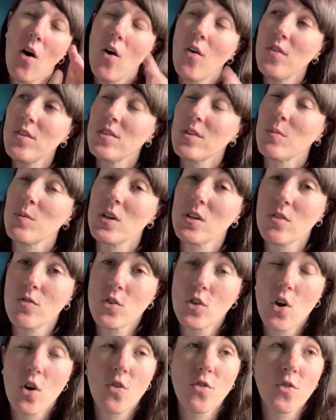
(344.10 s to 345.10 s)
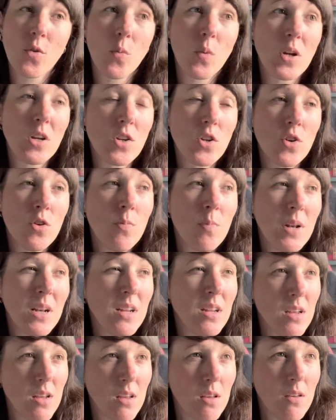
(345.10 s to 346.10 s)
on the subject of Toft, we do
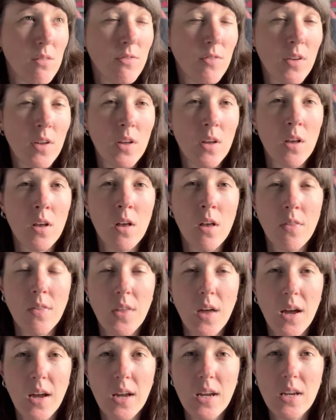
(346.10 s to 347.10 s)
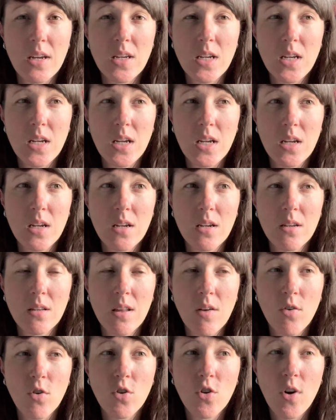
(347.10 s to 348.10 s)
believe that it is,
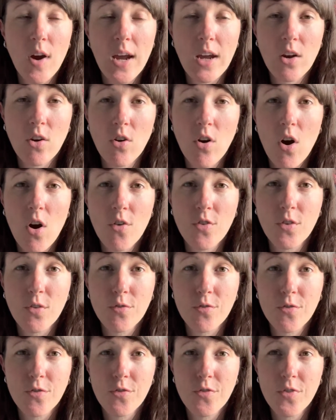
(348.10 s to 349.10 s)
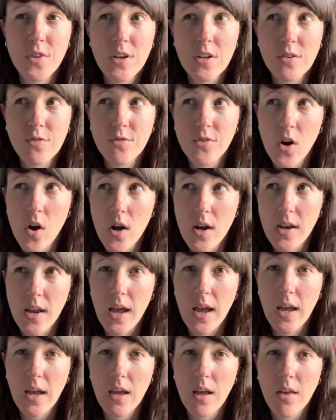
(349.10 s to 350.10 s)
they're on Create and Craft on this
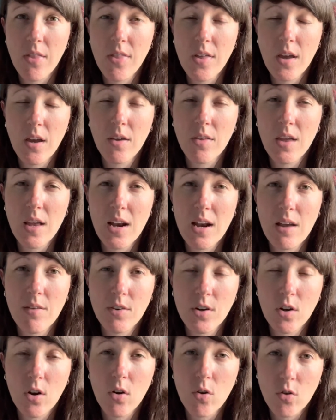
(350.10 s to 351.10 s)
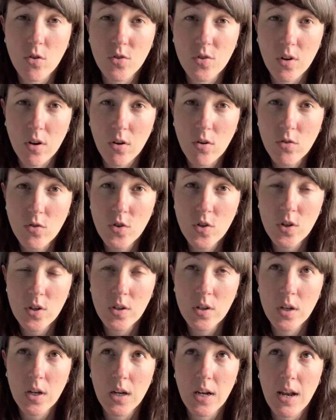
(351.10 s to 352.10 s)
Friday, I think at the 11 o'clock slot,
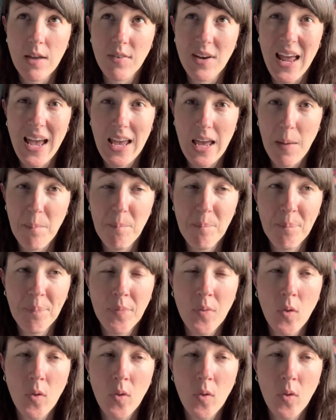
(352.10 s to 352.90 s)
11 a.m.,